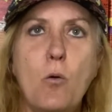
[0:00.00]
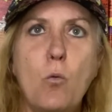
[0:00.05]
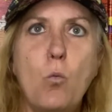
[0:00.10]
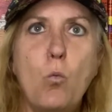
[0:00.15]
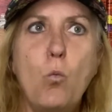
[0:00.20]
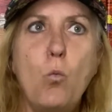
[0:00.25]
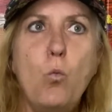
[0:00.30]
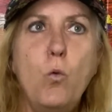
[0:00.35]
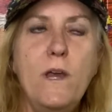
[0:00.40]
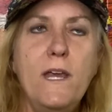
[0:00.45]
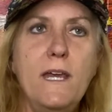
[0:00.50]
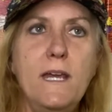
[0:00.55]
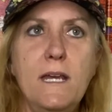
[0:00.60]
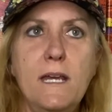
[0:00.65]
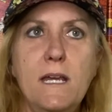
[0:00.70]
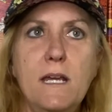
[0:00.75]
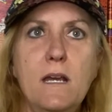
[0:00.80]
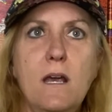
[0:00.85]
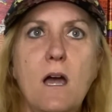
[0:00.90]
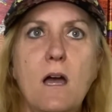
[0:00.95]

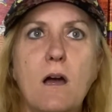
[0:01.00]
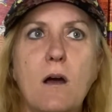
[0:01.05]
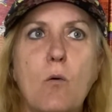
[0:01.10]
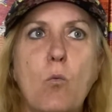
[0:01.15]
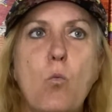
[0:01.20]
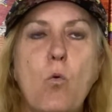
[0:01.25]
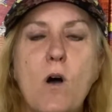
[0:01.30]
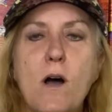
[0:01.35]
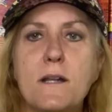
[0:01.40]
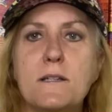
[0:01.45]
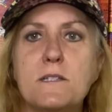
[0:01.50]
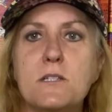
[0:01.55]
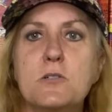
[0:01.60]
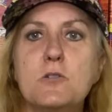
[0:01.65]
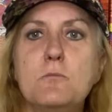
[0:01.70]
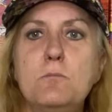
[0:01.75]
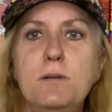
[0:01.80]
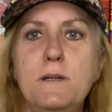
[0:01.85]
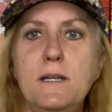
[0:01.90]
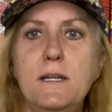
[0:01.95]
we want
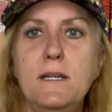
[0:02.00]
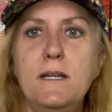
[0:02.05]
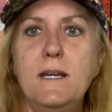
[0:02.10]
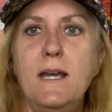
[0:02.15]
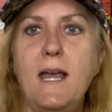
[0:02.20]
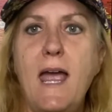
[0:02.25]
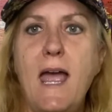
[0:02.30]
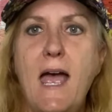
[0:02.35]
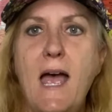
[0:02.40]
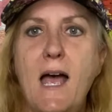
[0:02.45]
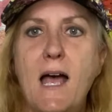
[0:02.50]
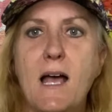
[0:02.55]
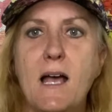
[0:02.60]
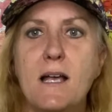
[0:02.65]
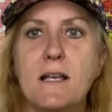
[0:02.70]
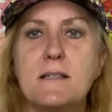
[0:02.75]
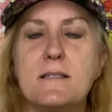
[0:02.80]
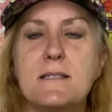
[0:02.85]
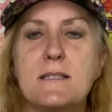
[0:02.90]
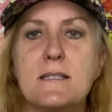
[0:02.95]
to be
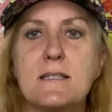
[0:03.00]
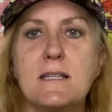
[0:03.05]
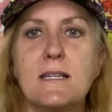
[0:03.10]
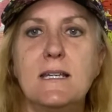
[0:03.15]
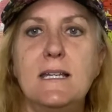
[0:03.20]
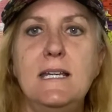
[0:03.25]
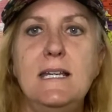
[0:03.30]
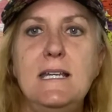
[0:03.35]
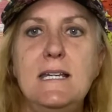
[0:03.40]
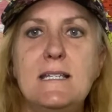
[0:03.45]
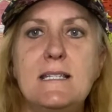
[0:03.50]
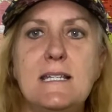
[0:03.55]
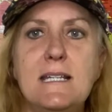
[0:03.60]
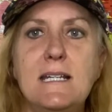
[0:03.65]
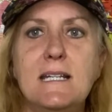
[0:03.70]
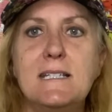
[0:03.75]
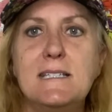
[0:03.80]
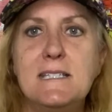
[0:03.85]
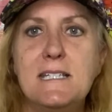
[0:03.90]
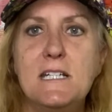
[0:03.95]
as easy
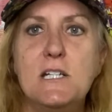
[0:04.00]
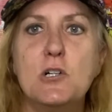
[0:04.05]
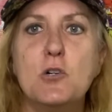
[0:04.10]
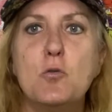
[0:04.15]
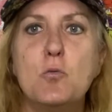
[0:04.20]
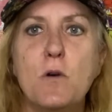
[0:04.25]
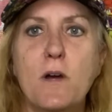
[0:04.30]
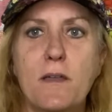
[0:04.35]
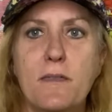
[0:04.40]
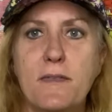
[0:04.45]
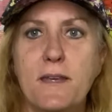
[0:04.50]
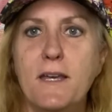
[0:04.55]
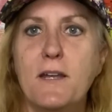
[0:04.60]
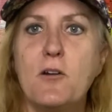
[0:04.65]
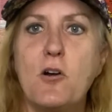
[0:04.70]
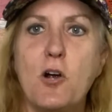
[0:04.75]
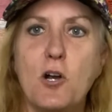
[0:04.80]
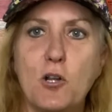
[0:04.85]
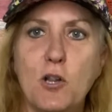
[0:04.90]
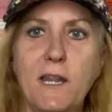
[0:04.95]
to deal with in
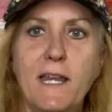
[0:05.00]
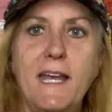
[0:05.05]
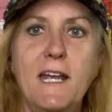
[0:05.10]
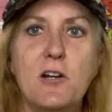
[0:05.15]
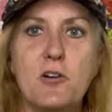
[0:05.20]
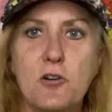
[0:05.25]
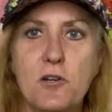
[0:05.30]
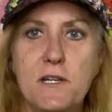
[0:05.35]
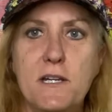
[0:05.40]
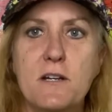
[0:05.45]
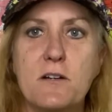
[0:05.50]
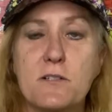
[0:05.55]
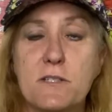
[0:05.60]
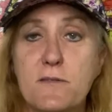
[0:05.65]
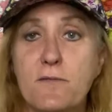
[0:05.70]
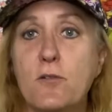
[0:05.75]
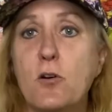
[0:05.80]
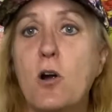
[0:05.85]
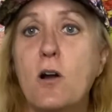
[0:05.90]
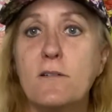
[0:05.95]
our later years
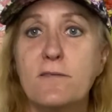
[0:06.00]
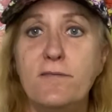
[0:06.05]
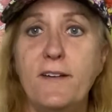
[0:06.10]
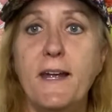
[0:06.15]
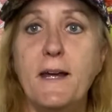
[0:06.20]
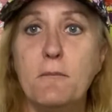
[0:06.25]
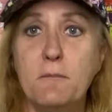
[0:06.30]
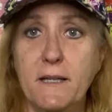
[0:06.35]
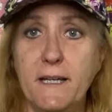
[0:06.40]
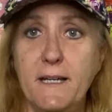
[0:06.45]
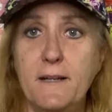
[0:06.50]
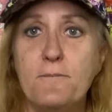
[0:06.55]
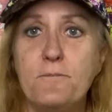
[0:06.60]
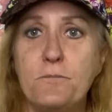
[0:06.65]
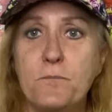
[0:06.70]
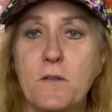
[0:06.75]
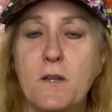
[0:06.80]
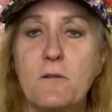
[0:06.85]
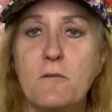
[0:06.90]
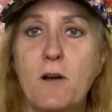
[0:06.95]
for our family
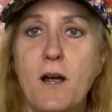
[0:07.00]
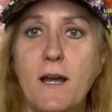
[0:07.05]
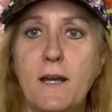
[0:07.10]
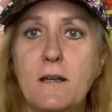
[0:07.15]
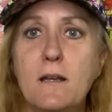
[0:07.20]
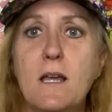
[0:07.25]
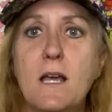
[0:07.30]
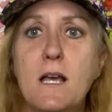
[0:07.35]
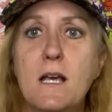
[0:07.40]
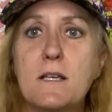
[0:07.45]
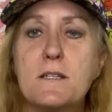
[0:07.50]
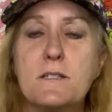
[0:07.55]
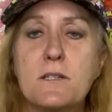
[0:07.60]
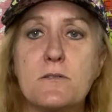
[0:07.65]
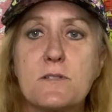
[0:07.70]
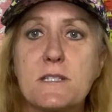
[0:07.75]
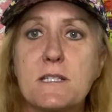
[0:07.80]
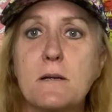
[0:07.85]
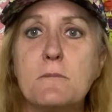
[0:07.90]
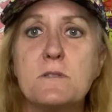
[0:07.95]
right?
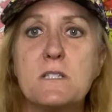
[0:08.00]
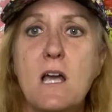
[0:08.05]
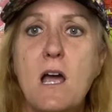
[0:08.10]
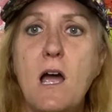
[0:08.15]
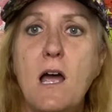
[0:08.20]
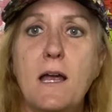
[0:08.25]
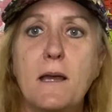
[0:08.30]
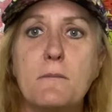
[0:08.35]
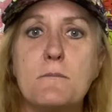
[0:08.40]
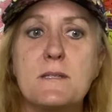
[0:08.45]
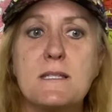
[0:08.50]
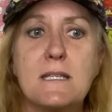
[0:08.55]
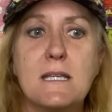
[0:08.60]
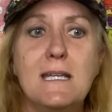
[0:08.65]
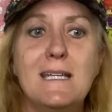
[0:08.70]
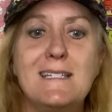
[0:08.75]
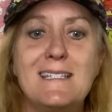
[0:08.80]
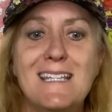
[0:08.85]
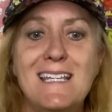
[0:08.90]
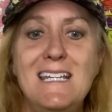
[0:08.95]
So sometimes
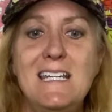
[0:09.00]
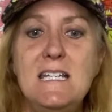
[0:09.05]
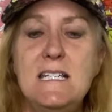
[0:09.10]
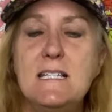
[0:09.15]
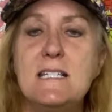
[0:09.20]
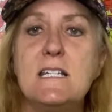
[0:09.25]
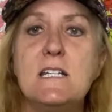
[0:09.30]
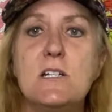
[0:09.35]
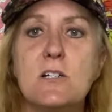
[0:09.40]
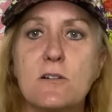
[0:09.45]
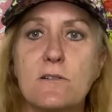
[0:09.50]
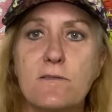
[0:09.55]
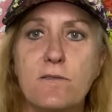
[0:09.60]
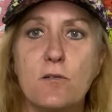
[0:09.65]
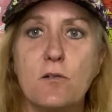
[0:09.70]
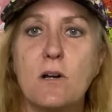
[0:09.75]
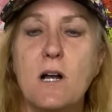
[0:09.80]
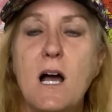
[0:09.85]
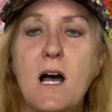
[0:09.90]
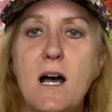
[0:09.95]
it's easier
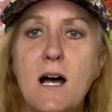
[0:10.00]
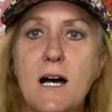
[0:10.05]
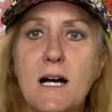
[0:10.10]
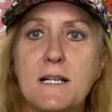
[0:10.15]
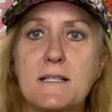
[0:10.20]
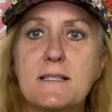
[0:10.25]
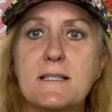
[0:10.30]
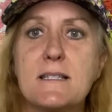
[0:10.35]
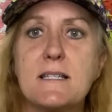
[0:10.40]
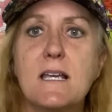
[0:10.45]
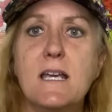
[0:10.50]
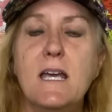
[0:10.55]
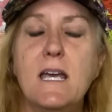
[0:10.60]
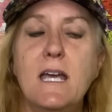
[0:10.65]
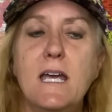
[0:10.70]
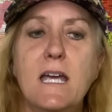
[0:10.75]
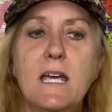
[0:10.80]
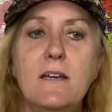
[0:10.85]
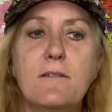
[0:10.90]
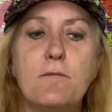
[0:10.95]
for us
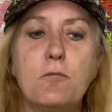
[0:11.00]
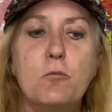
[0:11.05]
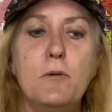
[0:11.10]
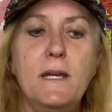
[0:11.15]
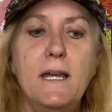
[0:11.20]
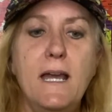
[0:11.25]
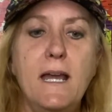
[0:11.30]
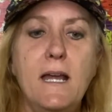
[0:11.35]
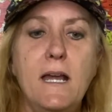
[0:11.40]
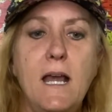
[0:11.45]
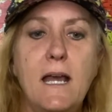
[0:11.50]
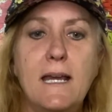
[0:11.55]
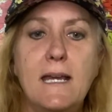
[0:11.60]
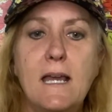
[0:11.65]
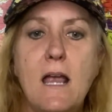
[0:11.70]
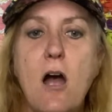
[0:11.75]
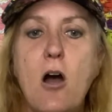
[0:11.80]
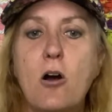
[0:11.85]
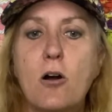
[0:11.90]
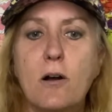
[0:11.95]
if we
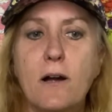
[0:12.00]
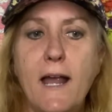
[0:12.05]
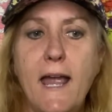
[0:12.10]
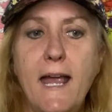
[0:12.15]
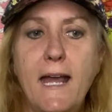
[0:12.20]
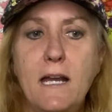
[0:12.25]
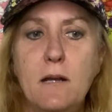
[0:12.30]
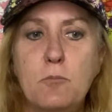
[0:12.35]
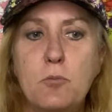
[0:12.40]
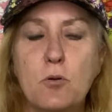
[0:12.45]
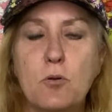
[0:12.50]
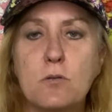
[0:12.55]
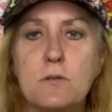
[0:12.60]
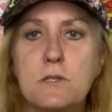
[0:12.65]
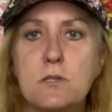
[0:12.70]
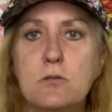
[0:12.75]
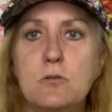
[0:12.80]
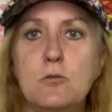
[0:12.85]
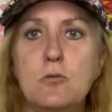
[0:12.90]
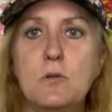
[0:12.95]
are able
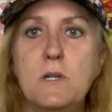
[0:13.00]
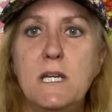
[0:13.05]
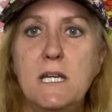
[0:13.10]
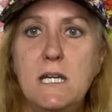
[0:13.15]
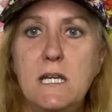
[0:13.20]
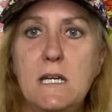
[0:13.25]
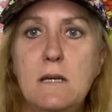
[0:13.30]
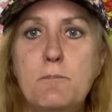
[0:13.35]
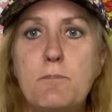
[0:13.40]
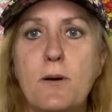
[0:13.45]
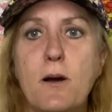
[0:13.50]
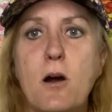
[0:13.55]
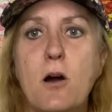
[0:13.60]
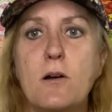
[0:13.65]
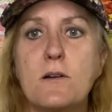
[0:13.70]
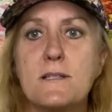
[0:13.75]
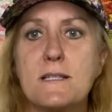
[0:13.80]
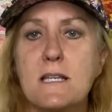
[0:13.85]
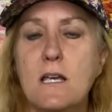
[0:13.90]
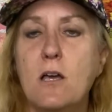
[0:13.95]
to keep
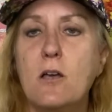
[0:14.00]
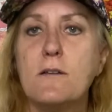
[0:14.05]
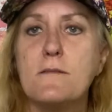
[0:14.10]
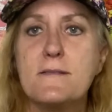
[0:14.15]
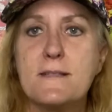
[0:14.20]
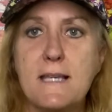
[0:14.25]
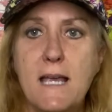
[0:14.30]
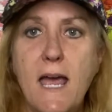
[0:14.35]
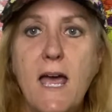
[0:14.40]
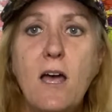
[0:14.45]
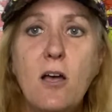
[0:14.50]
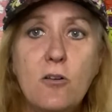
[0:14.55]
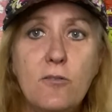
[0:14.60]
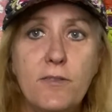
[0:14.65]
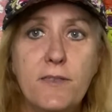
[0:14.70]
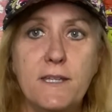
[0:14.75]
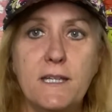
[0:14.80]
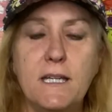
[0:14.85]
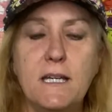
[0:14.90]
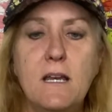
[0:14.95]
ourselves
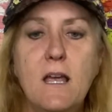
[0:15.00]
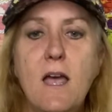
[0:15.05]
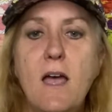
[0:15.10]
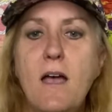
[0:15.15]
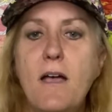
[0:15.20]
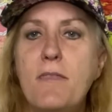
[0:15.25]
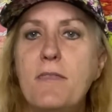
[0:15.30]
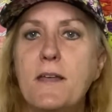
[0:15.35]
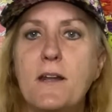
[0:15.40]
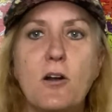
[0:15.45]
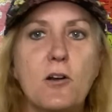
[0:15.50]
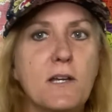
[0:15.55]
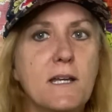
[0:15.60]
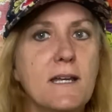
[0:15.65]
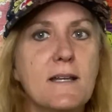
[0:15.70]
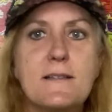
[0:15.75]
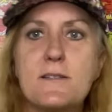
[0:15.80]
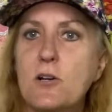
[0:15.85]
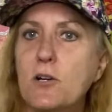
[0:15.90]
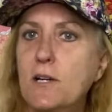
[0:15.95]
healthy, then our
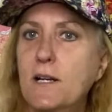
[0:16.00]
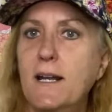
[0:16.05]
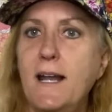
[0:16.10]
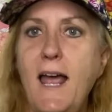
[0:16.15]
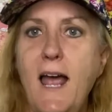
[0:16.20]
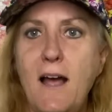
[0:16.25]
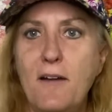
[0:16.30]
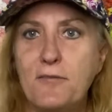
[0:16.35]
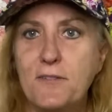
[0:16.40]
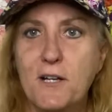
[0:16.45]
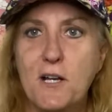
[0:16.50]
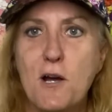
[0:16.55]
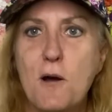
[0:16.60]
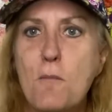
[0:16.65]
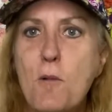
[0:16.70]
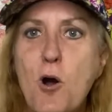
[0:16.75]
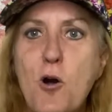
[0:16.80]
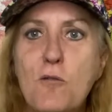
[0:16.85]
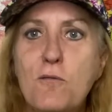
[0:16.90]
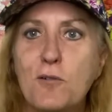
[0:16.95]
kids aren't going to have to
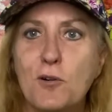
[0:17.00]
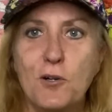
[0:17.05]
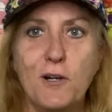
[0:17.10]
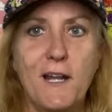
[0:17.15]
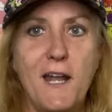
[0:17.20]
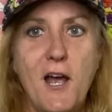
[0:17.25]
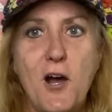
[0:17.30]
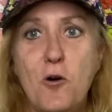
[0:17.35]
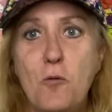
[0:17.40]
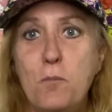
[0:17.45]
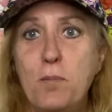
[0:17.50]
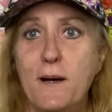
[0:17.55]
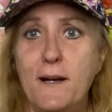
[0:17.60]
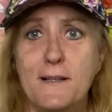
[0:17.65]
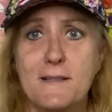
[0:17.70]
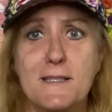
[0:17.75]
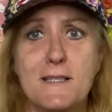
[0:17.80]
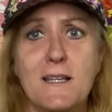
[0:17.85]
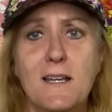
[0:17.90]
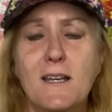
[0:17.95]
come over and help
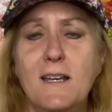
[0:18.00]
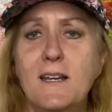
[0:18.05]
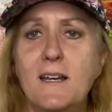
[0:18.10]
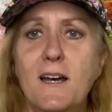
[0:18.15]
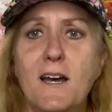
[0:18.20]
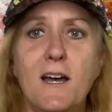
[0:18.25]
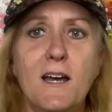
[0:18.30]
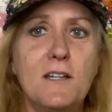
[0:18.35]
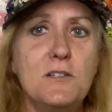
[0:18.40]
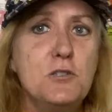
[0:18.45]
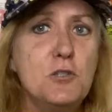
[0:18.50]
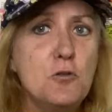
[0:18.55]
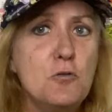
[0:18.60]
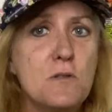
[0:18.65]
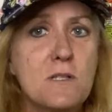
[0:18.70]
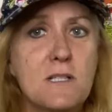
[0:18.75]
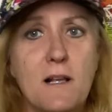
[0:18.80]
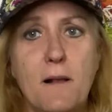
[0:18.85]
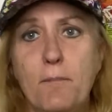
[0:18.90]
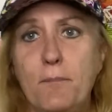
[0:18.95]
us uh, do
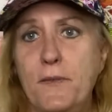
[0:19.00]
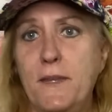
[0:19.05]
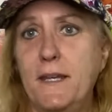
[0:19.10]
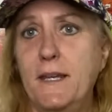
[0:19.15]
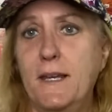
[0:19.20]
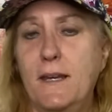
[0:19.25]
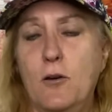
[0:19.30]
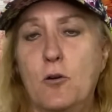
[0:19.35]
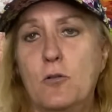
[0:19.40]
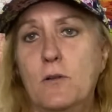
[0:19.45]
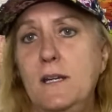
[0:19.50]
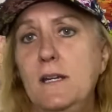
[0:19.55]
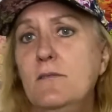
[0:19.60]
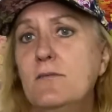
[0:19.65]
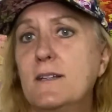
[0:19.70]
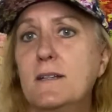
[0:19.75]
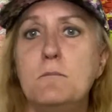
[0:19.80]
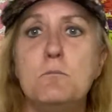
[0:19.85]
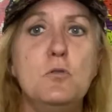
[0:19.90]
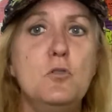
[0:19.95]
something or
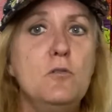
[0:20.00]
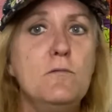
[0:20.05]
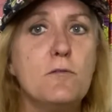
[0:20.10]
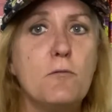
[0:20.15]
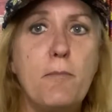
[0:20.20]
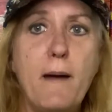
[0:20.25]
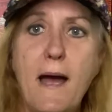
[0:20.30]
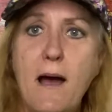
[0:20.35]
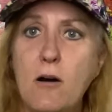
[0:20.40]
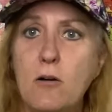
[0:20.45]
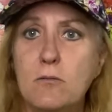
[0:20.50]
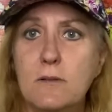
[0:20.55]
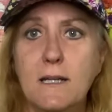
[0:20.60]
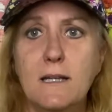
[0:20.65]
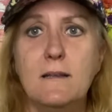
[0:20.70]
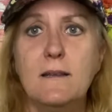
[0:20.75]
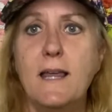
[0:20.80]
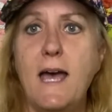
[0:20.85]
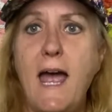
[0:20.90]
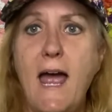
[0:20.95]
even move about
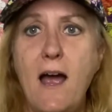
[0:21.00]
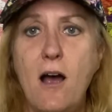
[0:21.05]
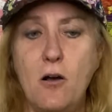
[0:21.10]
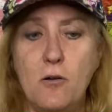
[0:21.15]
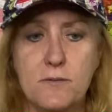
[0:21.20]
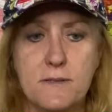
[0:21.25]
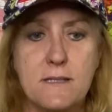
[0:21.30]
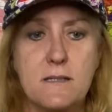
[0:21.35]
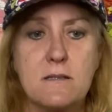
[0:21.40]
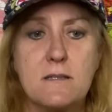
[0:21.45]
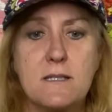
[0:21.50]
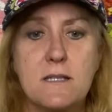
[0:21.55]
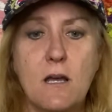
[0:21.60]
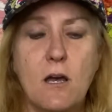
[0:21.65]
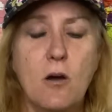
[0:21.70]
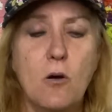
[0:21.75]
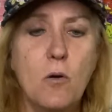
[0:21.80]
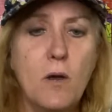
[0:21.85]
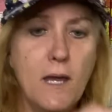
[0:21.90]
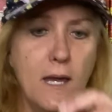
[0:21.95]
in the house.
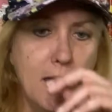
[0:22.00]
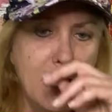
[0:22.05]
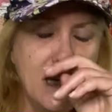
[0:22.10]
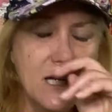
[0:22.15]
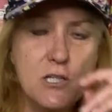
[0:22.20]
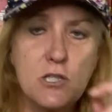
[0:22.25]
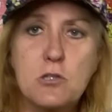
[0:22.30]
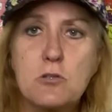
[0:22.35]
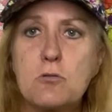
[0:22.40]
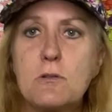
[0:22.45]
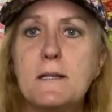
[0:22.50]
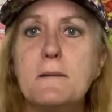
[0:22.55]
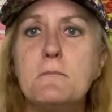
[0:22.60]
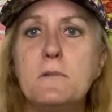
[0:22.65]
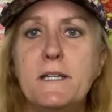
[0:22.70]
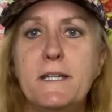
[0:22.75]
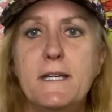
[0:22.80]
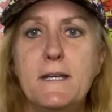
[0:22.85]
So, extremely